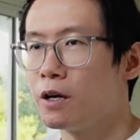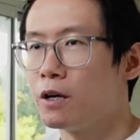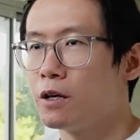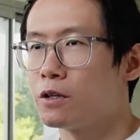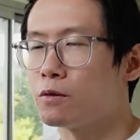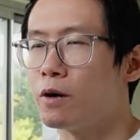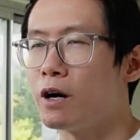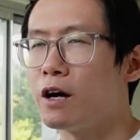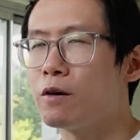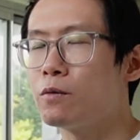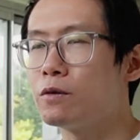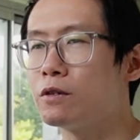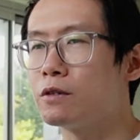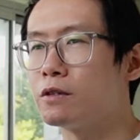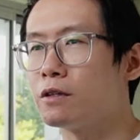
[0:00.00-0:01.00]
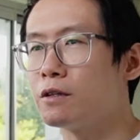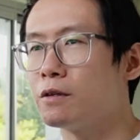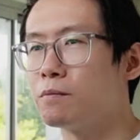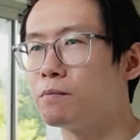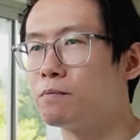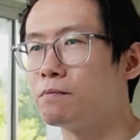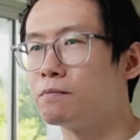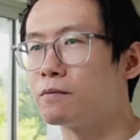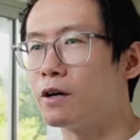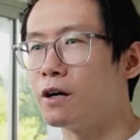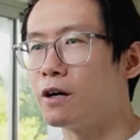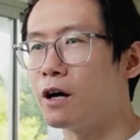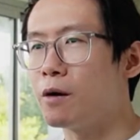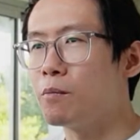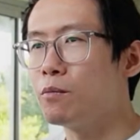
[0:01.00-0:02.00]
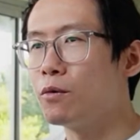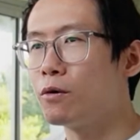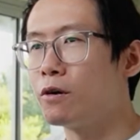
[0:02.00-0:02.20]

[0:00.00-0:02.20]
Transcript: So I'm more